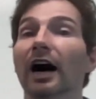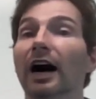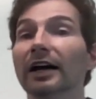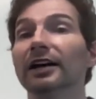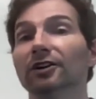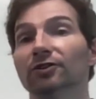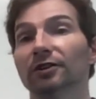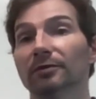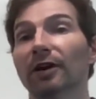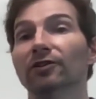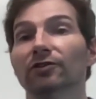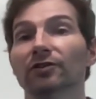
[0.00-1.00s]
I actually
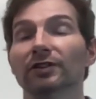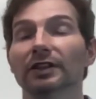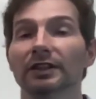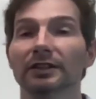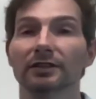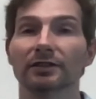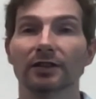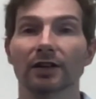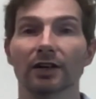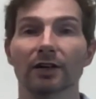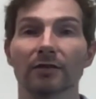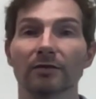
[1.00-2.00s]
mentioned that
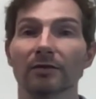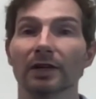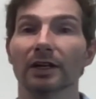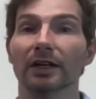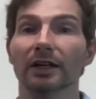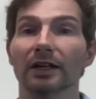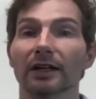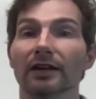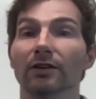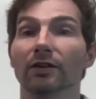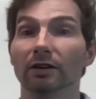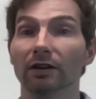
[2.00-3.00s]

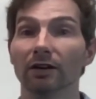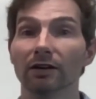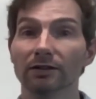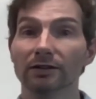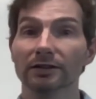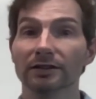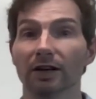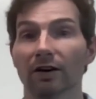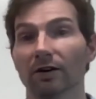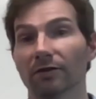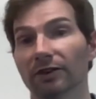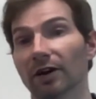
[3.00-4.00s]
the laws
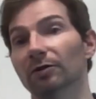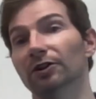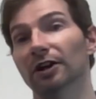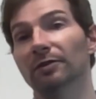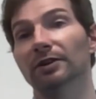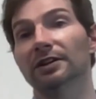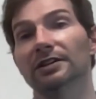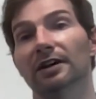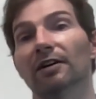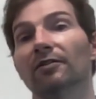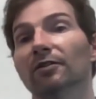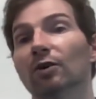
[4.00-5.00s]
of thermodynamics
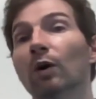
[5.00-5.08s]
are